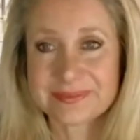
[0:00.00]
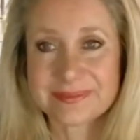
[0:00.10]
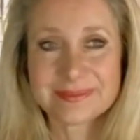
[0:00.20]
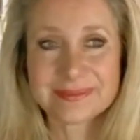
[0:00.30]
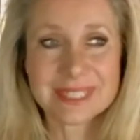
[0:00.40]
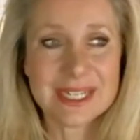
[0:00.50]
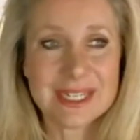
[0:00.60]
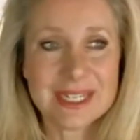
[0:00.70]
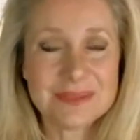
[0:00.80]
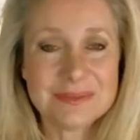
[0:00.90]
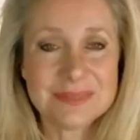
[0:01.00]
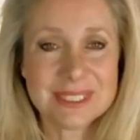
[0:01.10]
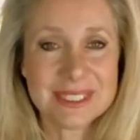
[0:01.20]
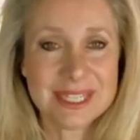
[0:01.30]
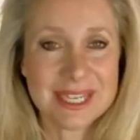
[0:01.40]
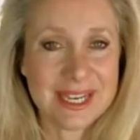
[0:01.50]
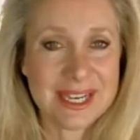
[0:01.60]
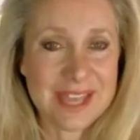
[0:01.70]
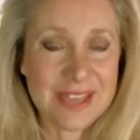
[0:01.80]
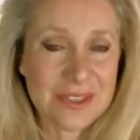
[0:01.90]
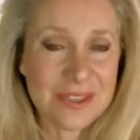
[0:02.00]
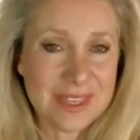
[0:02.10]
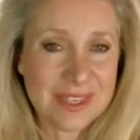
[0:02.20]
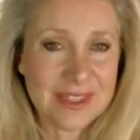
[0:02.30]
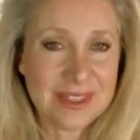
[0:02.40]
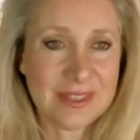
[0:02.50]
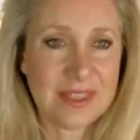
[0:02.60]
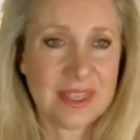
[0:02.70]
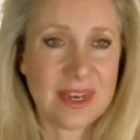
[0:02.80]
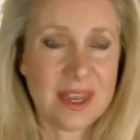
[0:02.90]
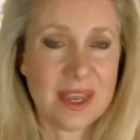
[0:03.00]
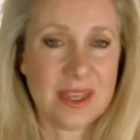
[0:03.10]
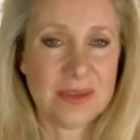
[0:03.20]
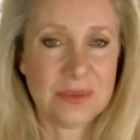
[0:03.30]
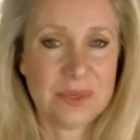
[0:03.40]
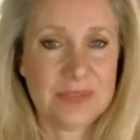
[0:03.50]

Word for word: Mm -hmm. Another thing that I,